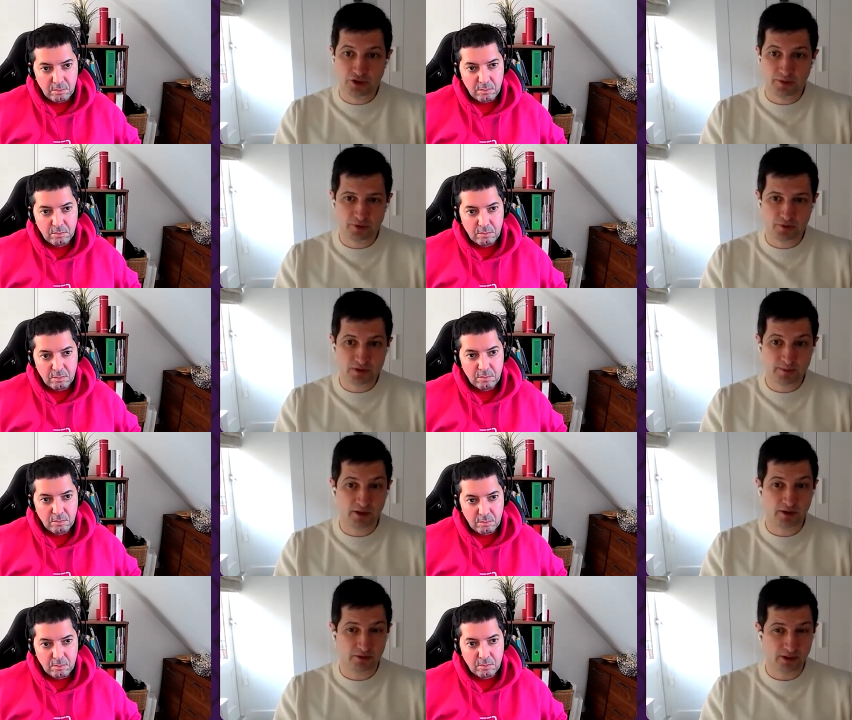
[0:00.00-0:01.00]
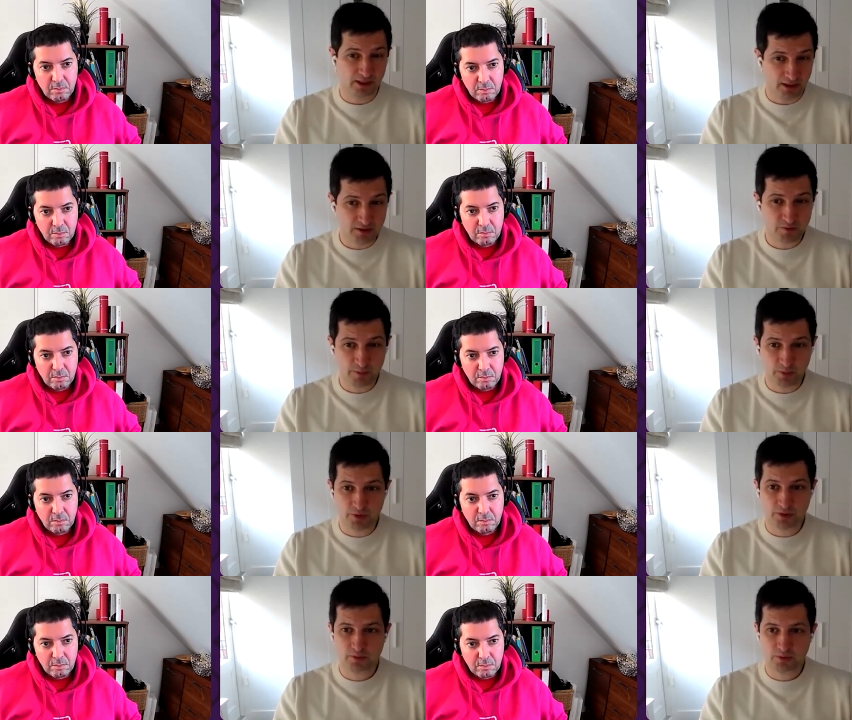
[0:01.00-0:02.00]
Speaker 1: each year produce something called the Ideas
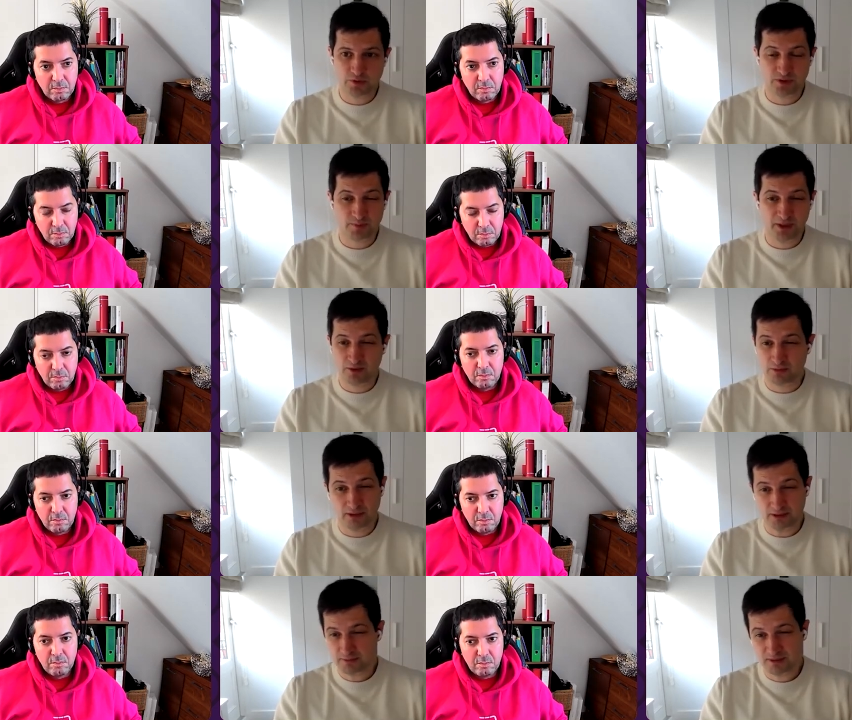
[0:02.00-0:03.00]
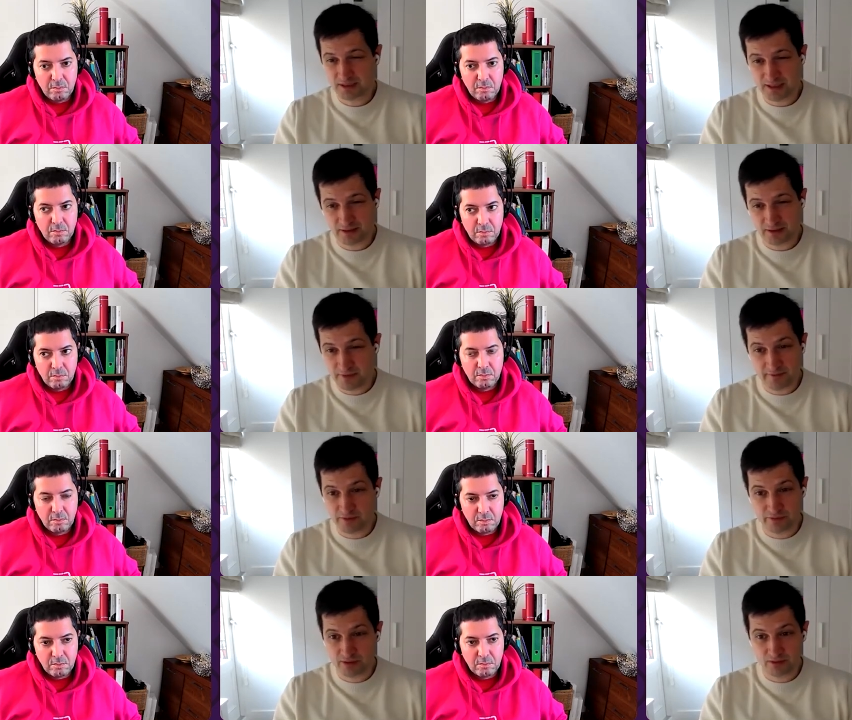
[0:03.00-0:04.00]
Report, which we speak to mm-hmm. like
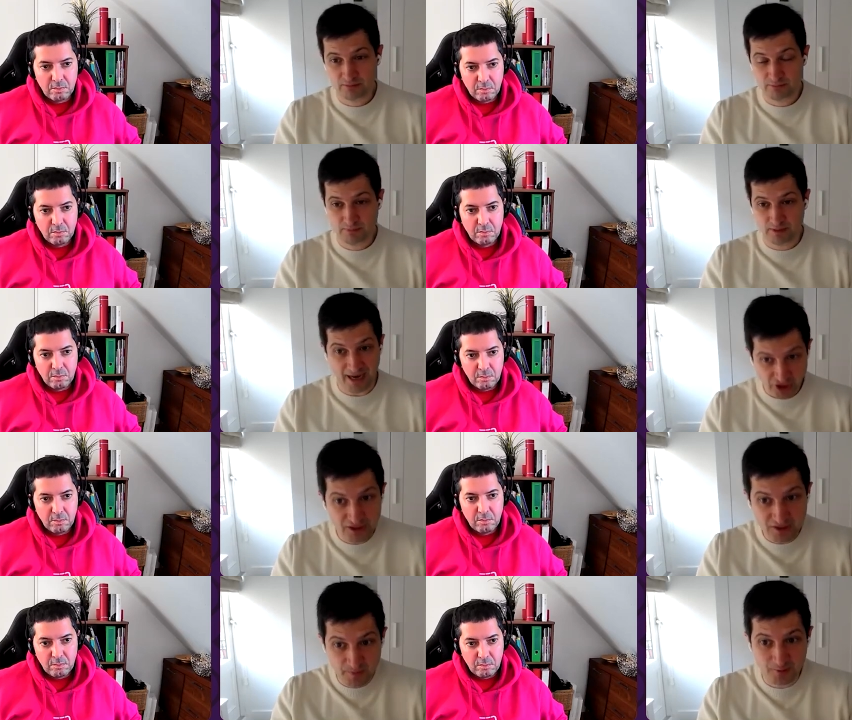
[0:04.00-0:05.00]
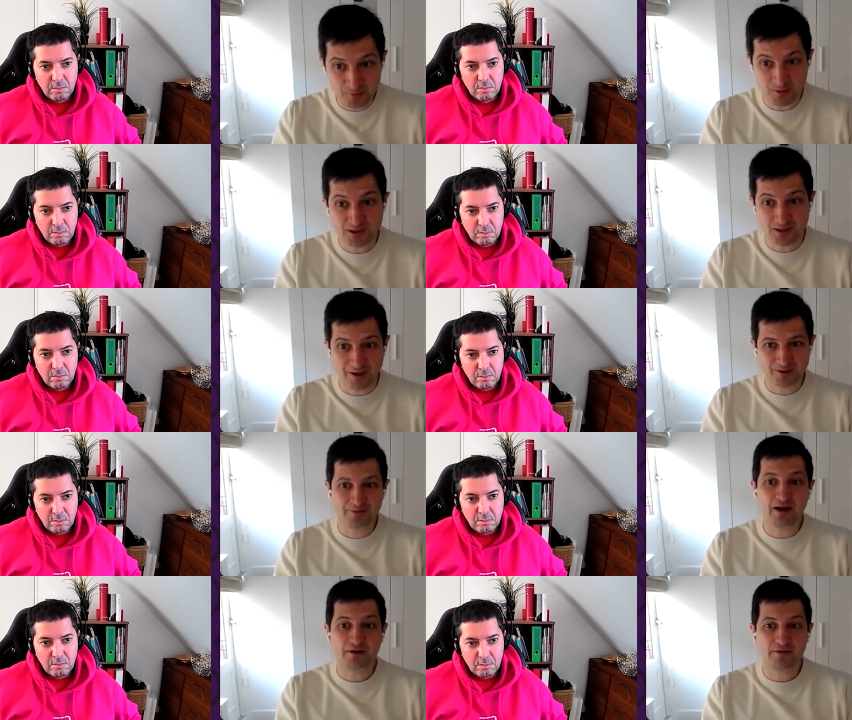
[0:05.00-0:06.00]
6,500, actually speak to
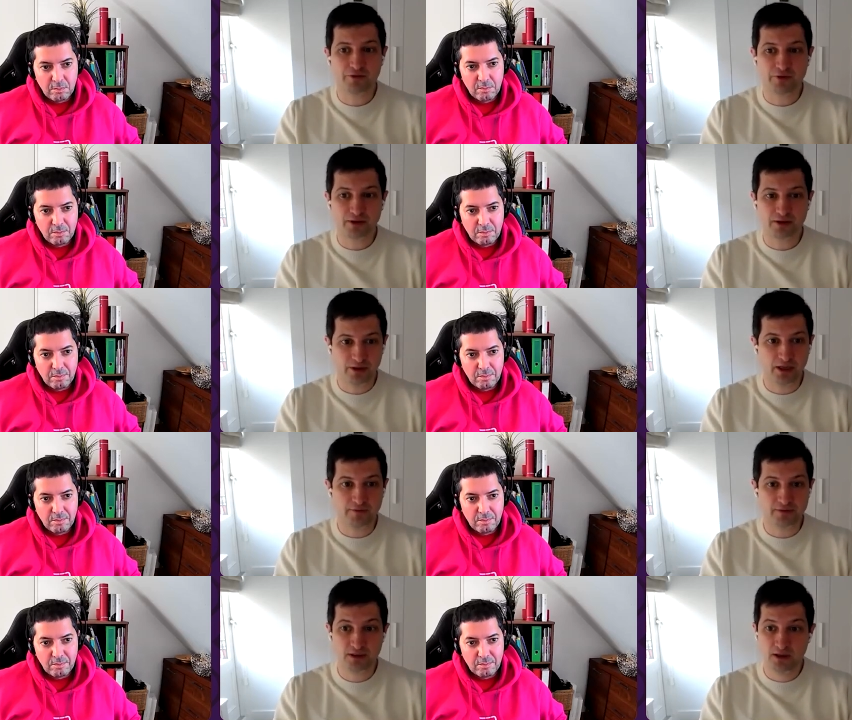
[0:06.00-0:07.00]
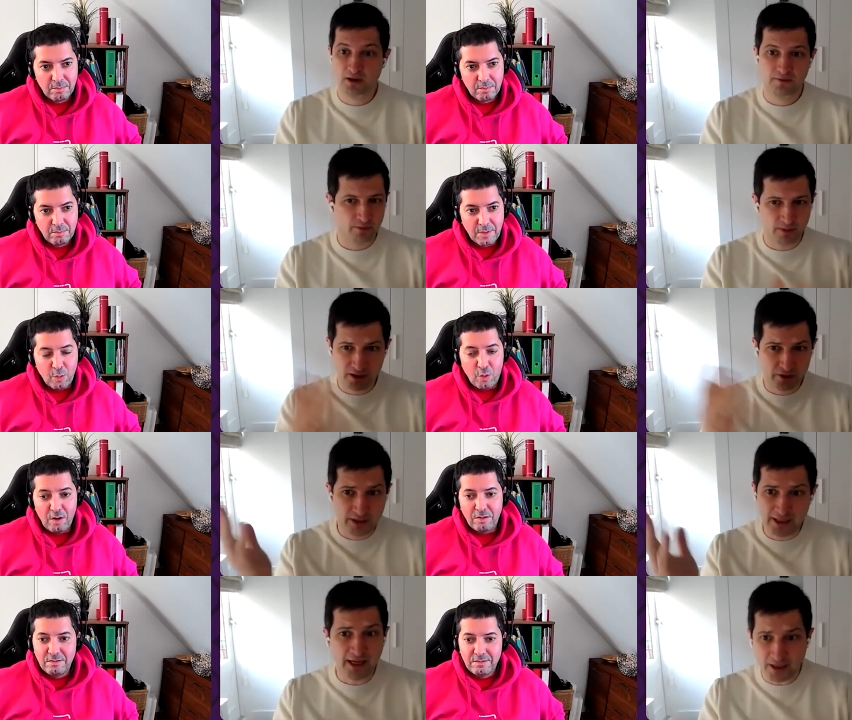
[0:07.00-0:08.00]
6,500 creatives from wow.
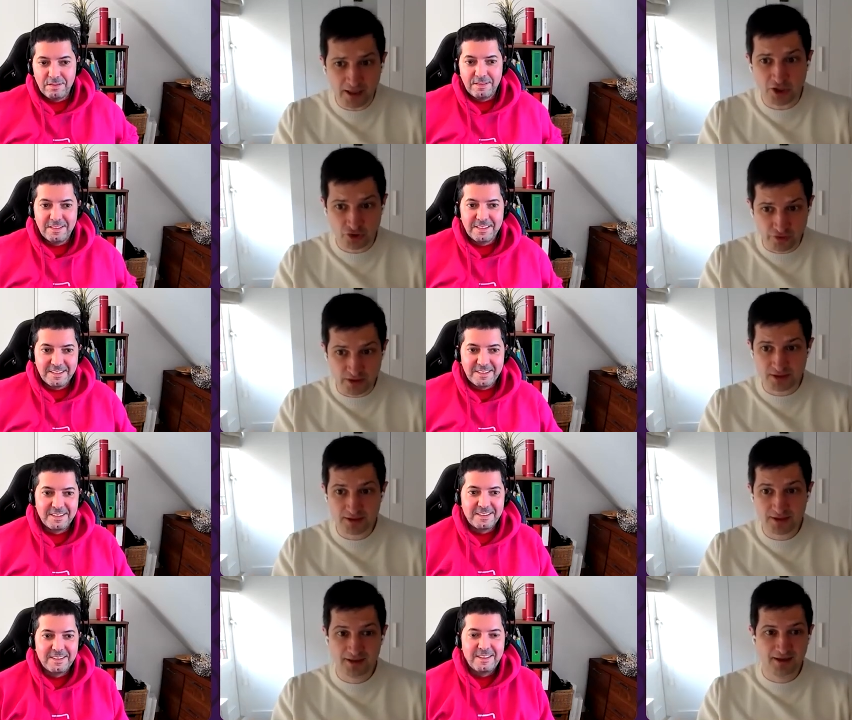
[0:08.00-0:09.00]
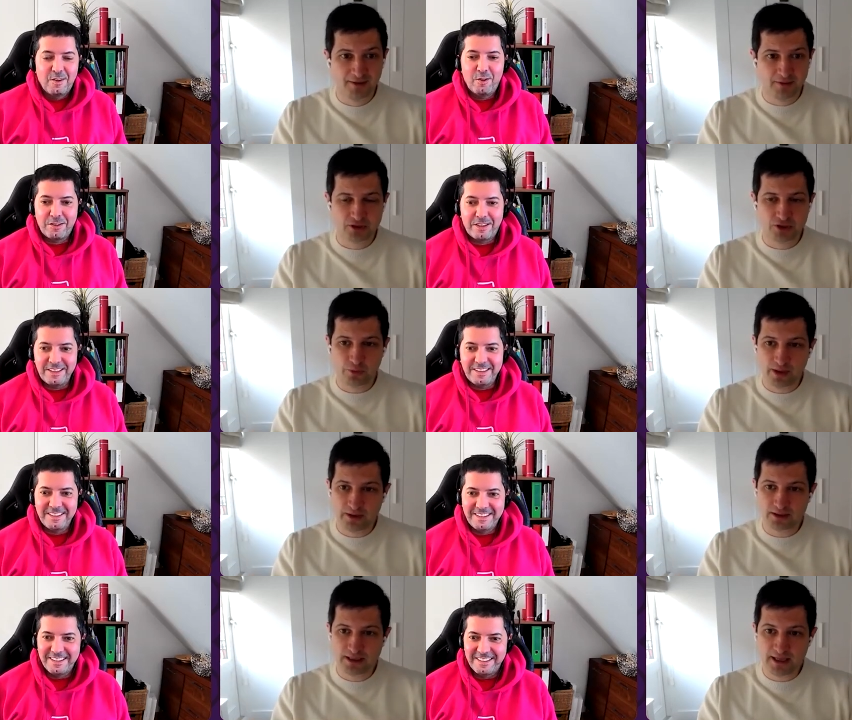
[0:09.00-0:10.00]
180 countries. Okay. So we
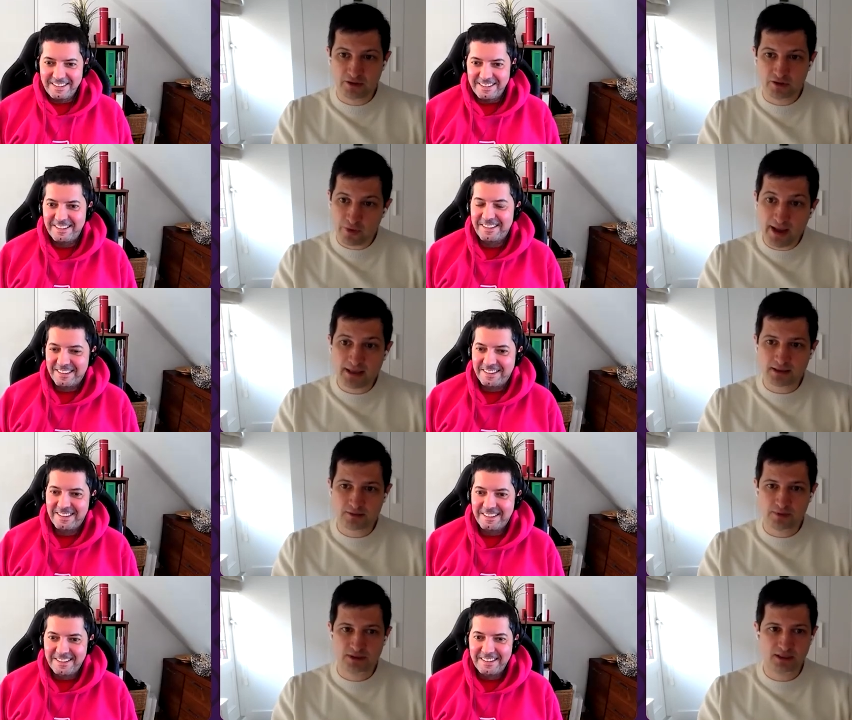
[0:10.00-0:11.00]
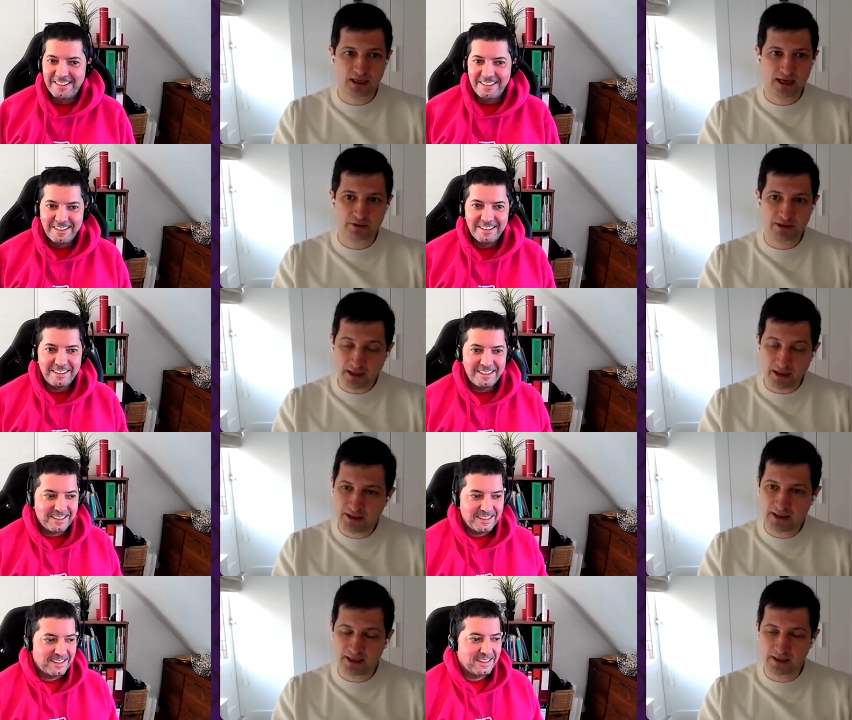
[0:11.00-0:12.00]
understand trends, we see how
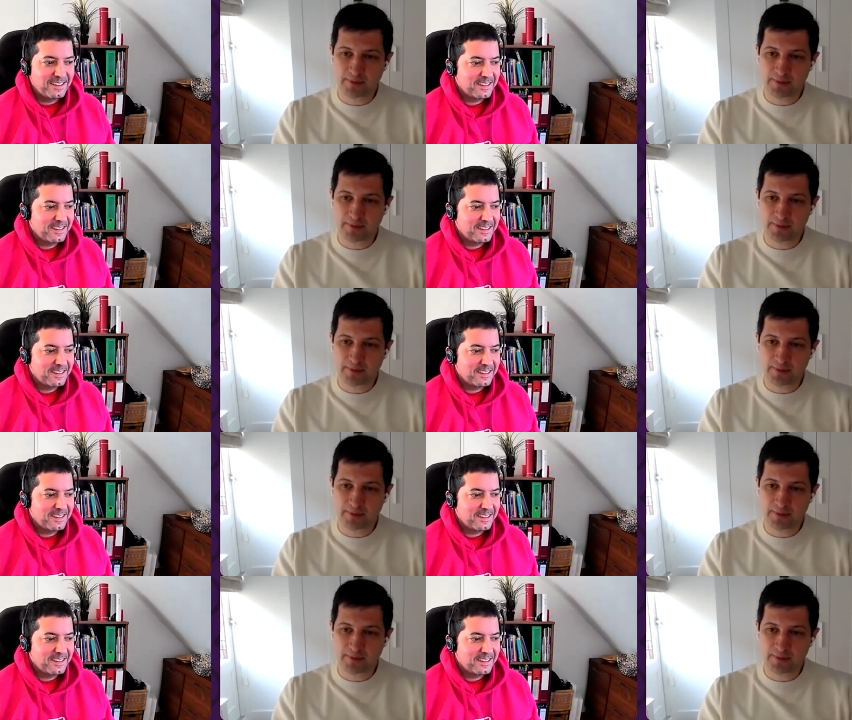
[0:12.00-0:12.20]
they're thinking